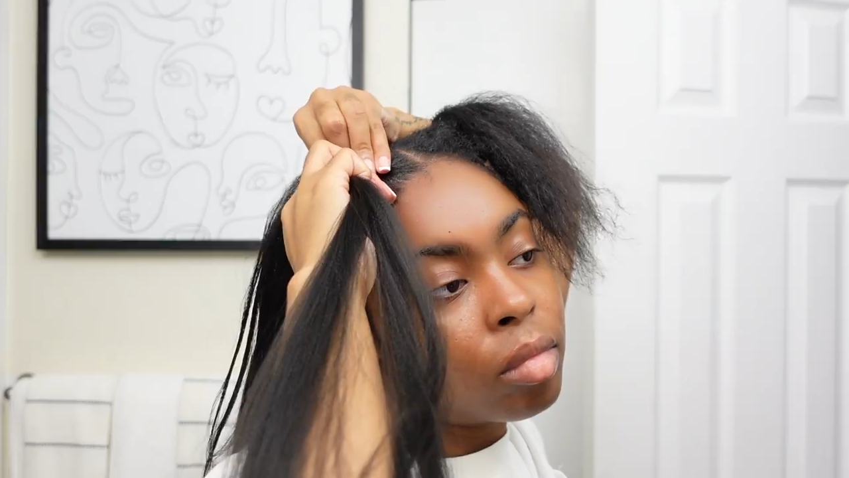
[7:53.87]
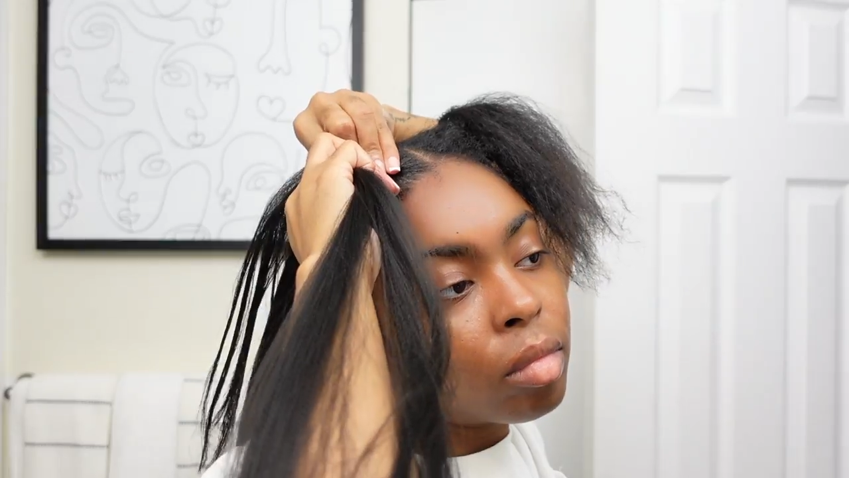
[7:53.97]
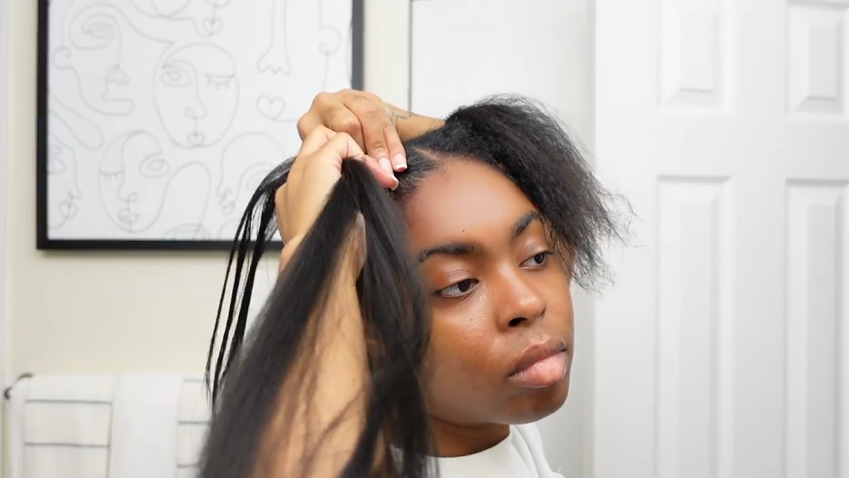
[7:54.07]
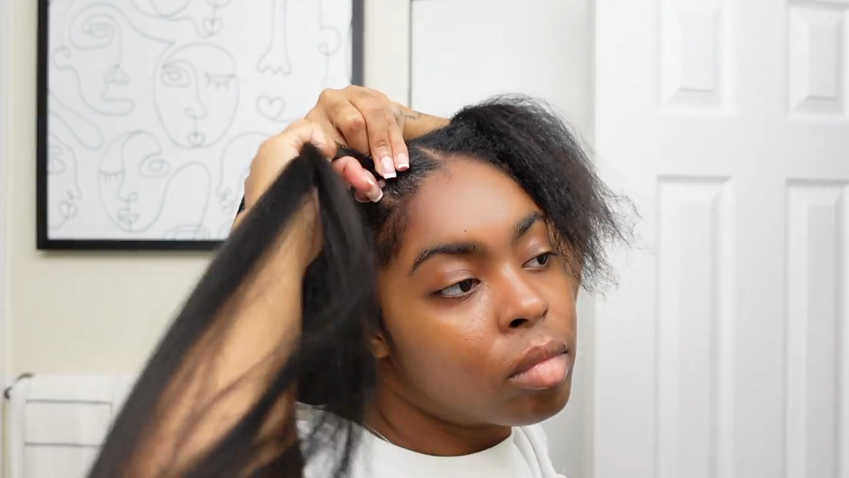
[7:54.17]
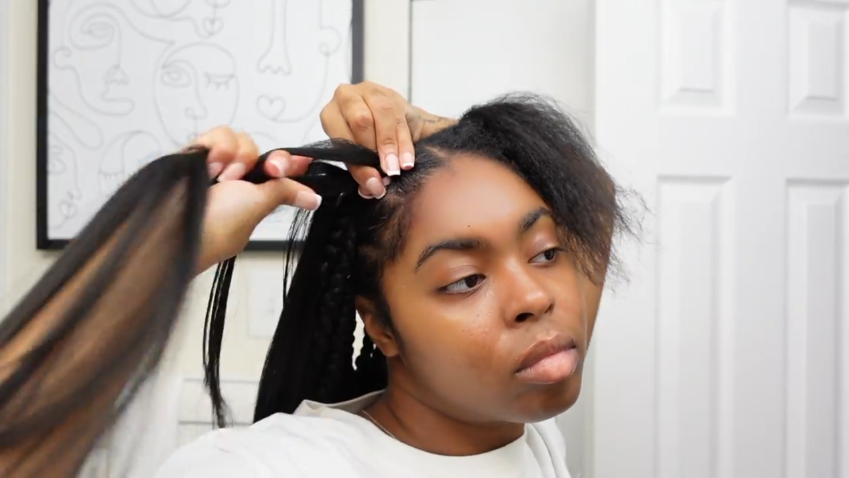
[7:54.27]

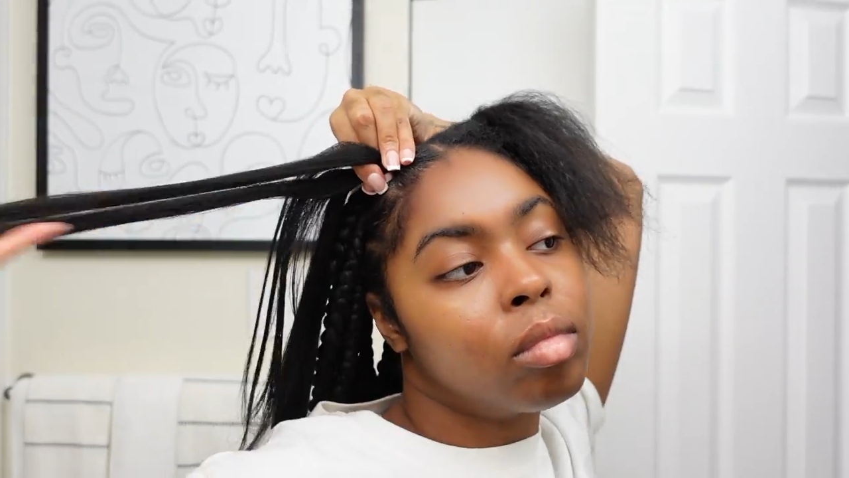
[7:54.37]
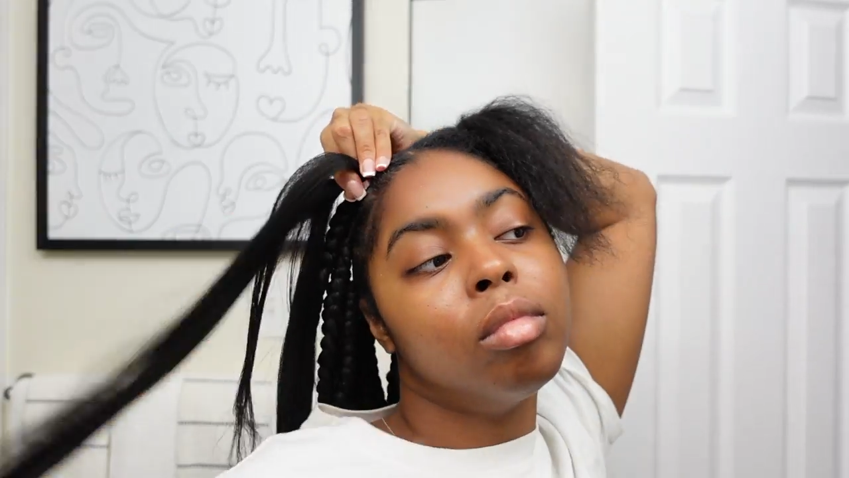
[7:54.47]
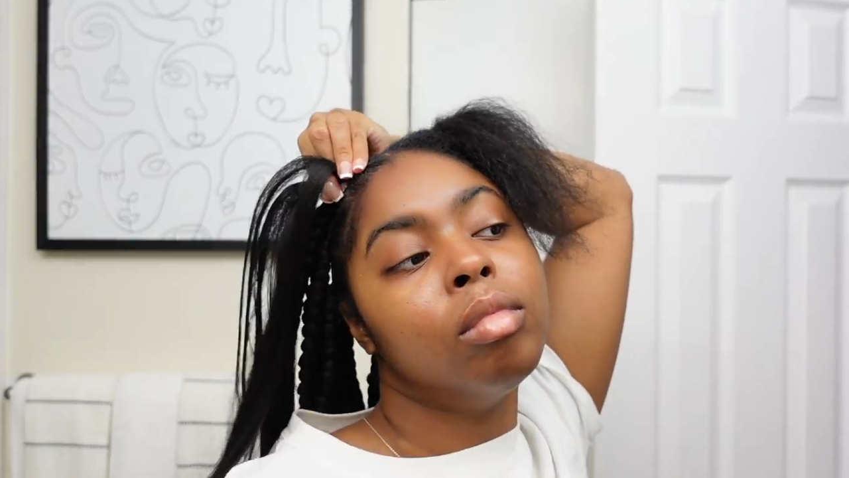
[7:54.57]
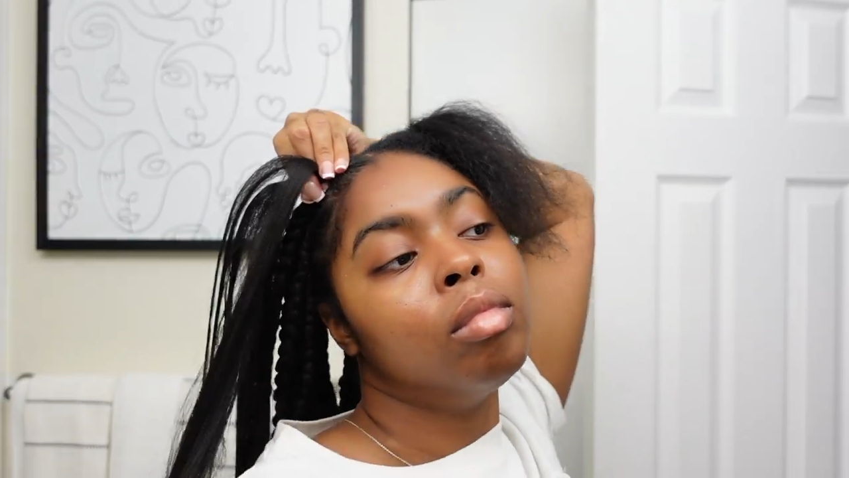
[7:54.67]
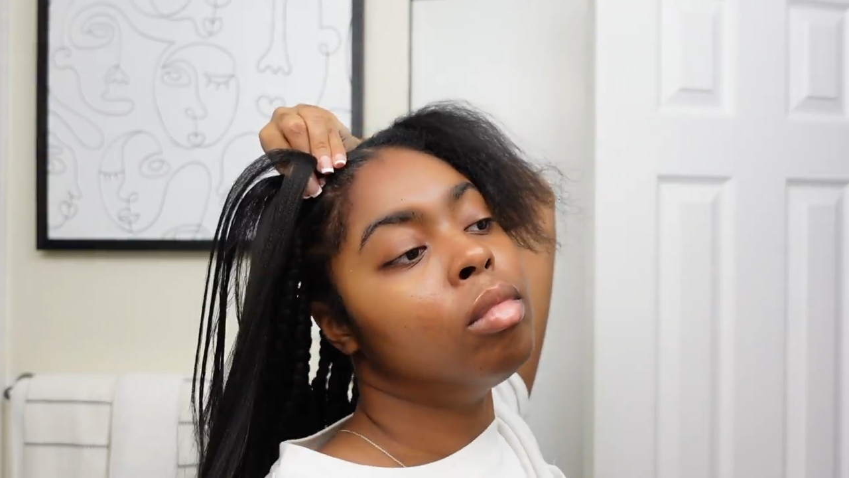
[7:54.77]
scarf
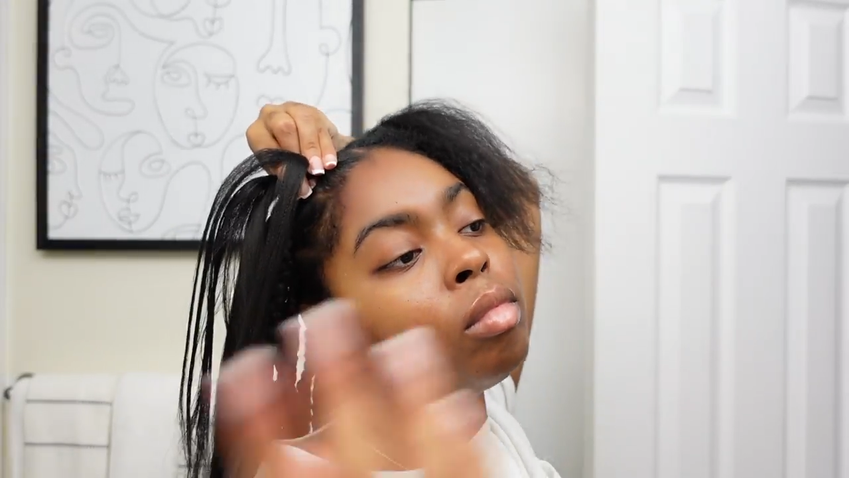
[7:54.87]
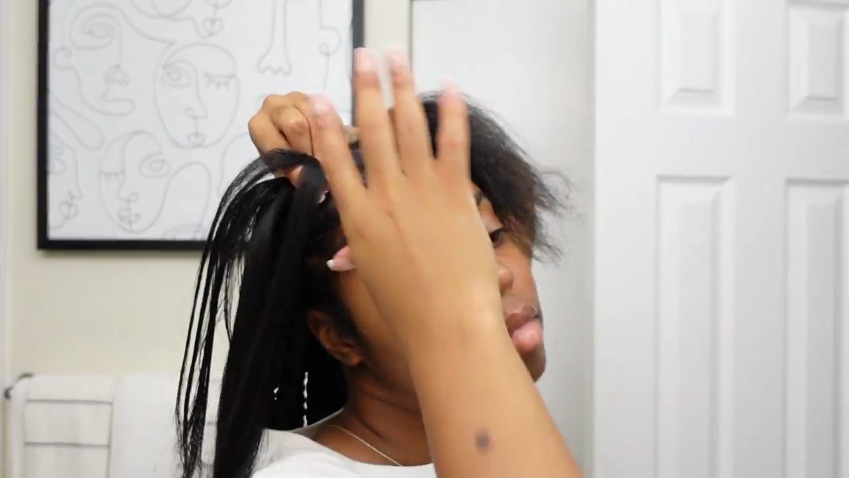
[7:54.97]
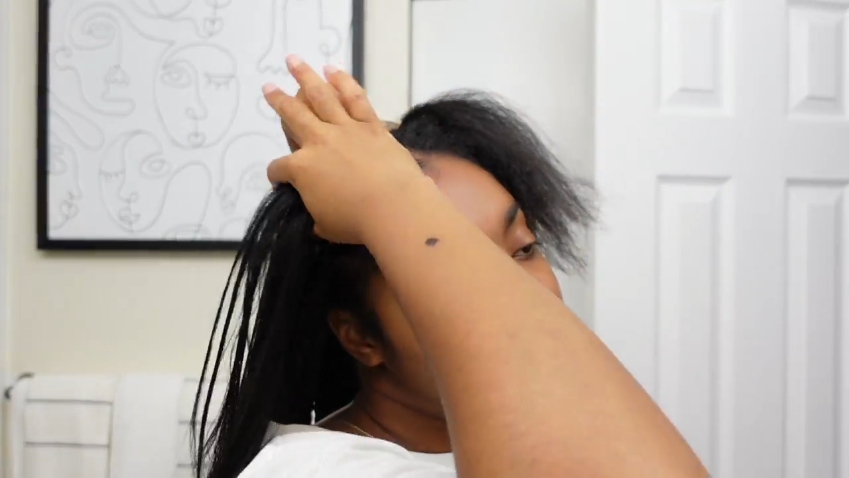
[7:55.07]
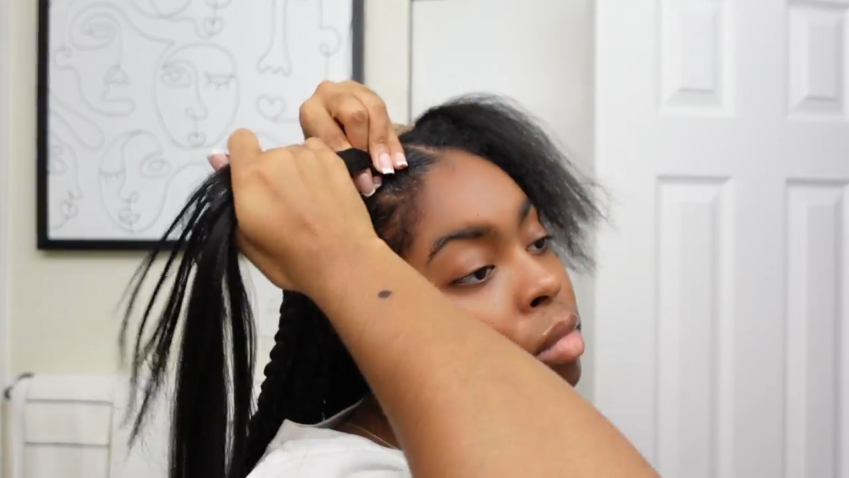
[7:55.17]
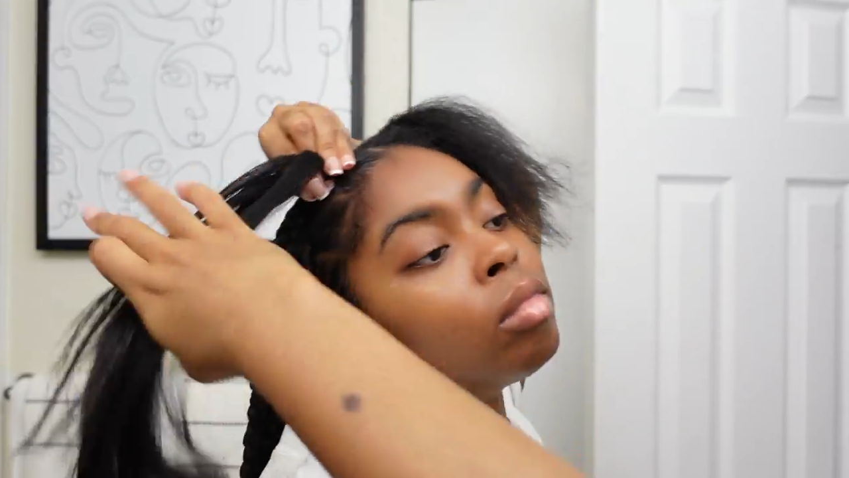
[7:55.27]
with my
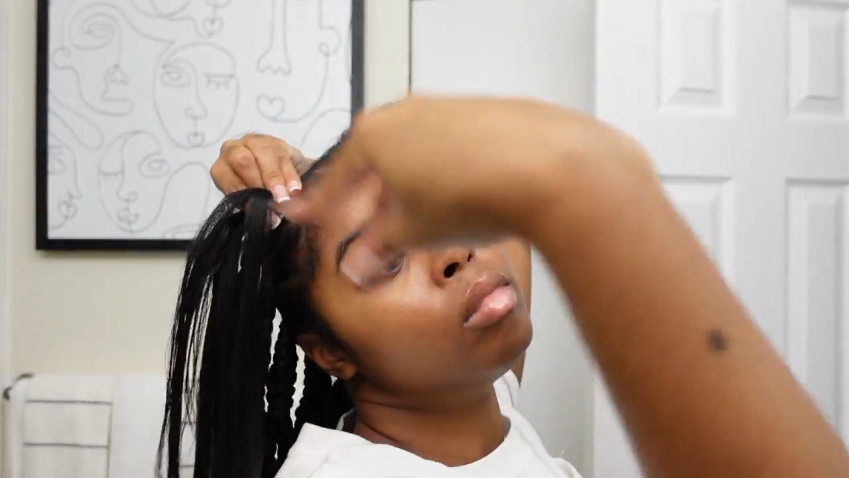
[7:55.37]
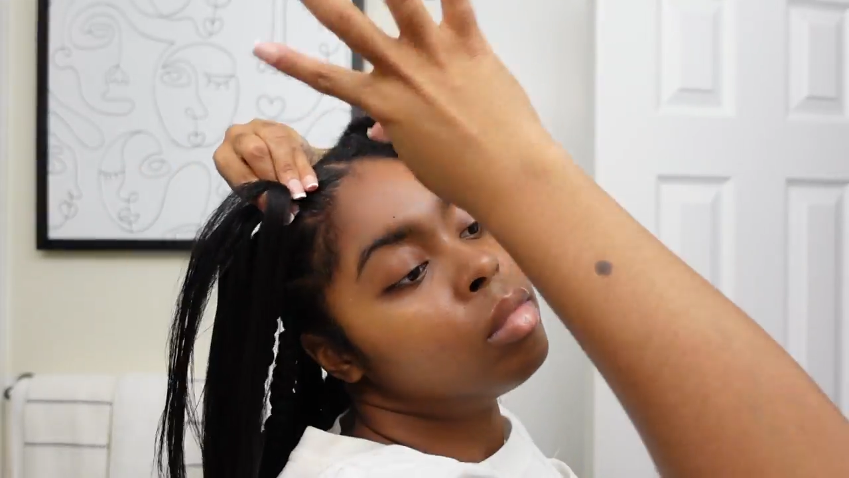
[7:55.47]
braids,